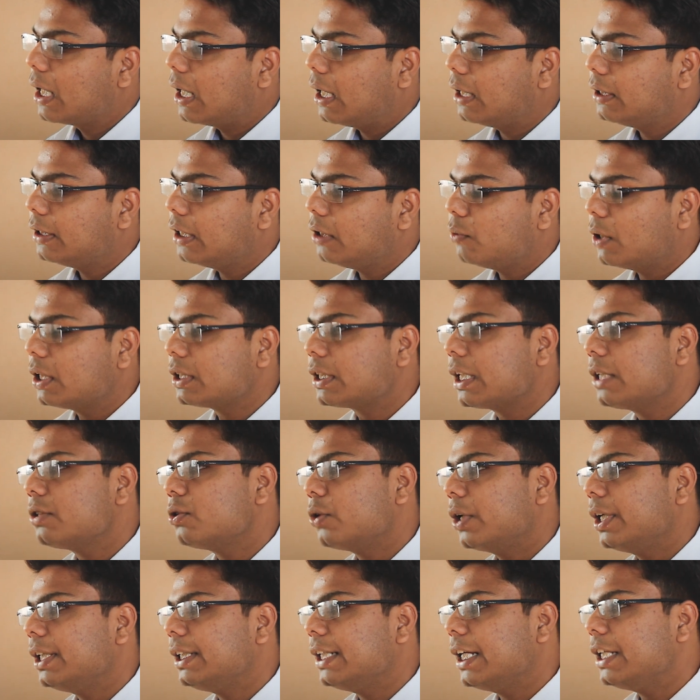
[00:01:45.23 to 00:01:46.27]
And then once I
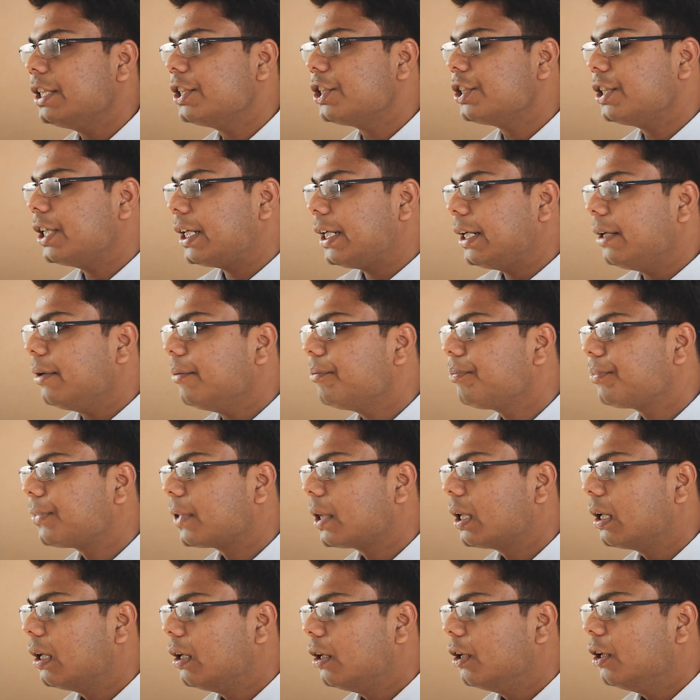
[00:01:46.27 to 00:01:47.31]
joined engineering,
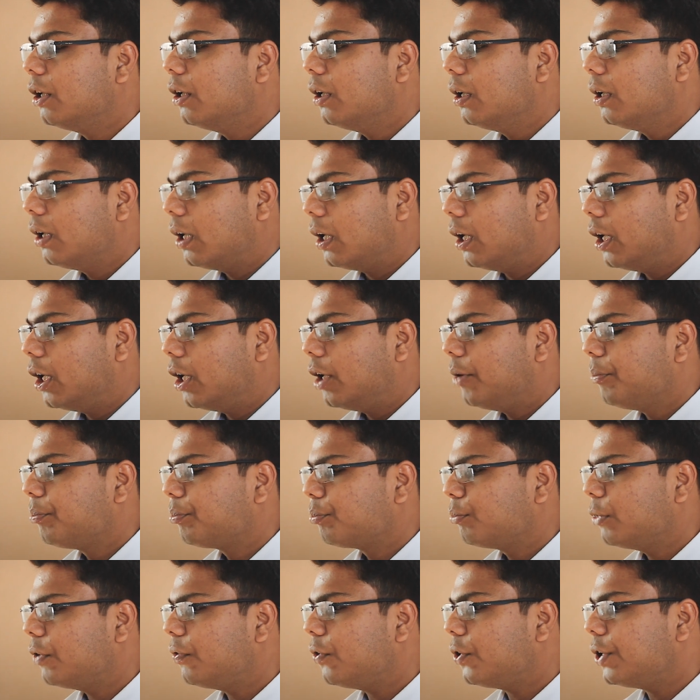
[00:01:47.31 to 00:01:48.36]
uh,
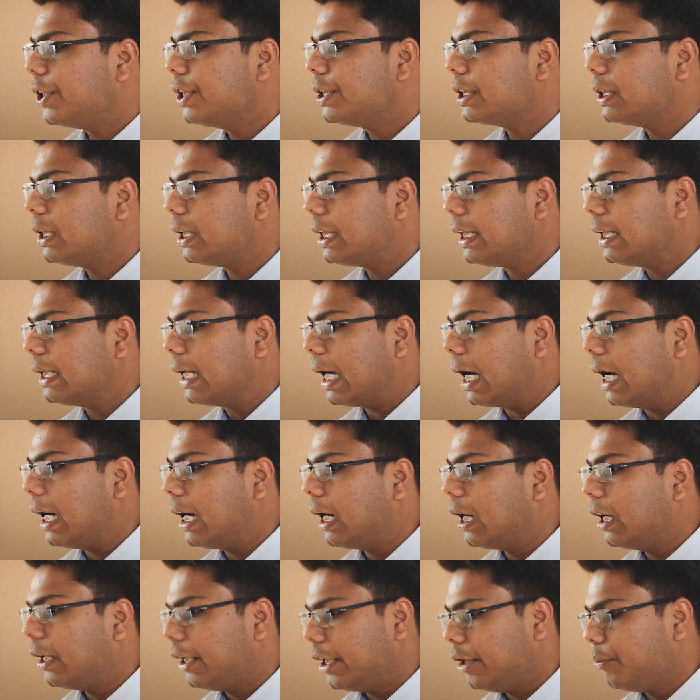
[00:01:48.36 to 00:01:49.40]
before engineering,
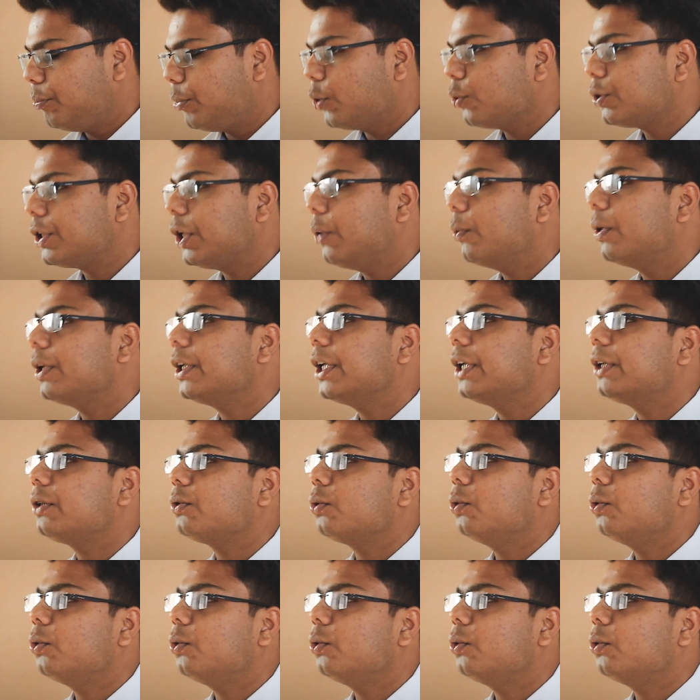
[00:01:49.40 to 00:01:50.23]
uh, in PUC 1 and